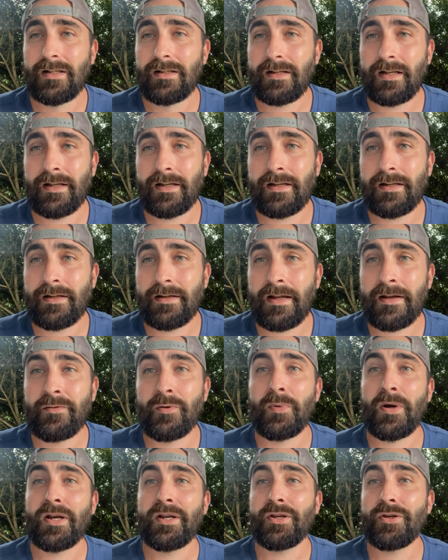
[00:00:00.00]
and
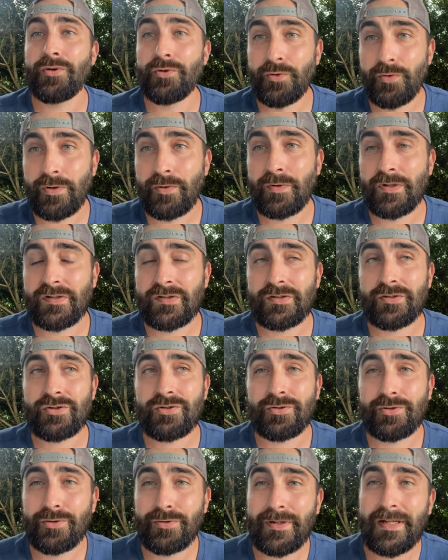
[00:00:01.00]
everybody knew it wasn't
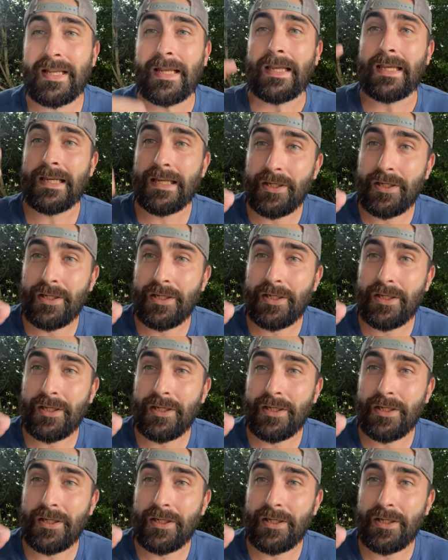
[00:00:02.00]
true and he